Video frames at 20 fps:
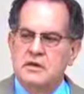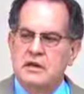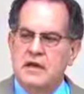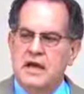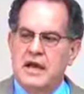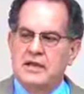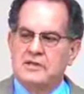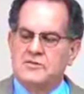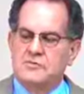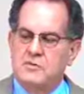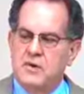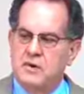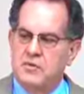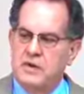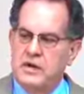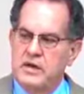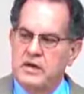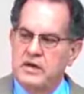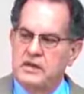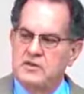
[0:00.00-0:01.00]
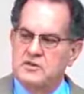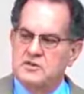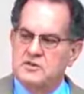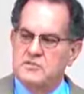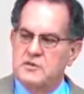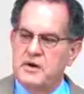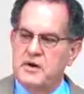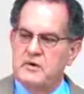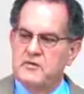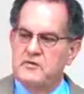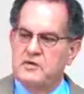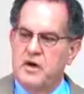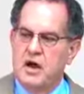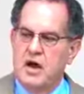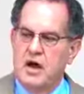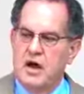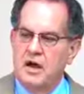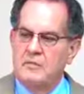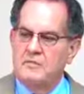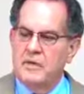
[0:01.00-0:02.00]
And that's where we need the Spirit of
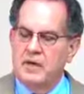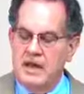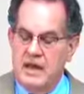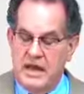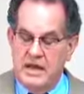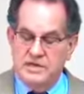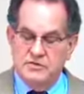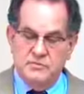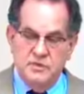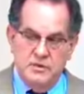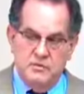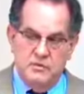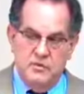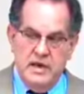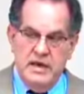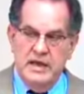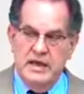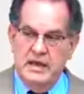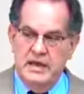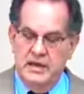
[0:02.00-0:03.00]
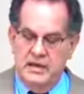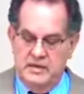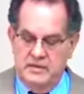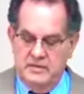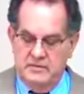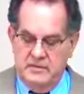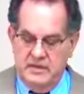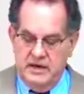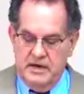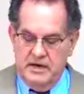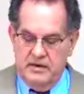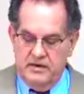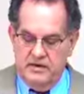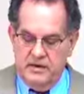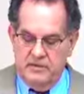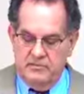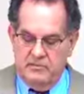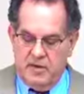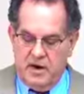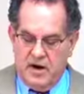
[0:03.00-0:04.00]
God. But as we read
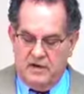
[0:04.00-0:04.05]
here in